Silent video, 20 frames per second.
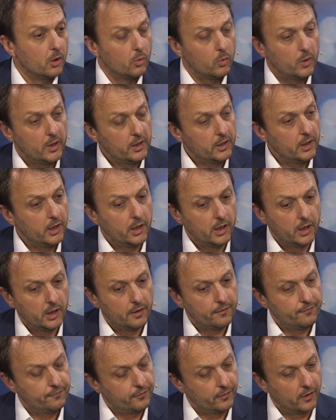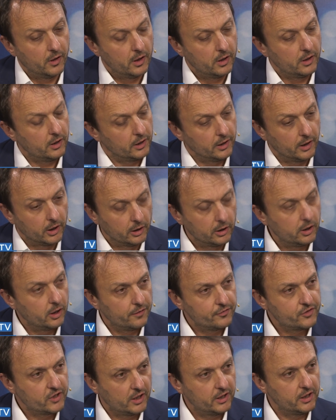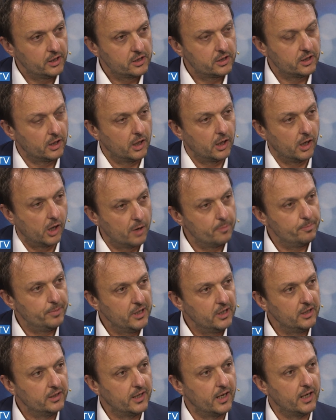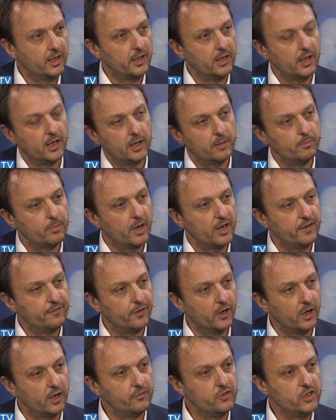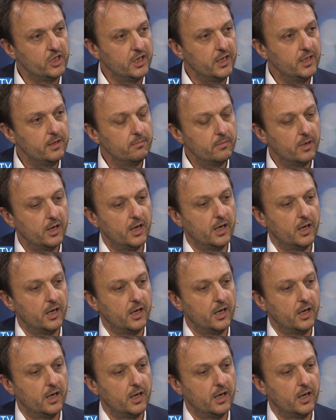Well, a lot of studies are being done by 5G.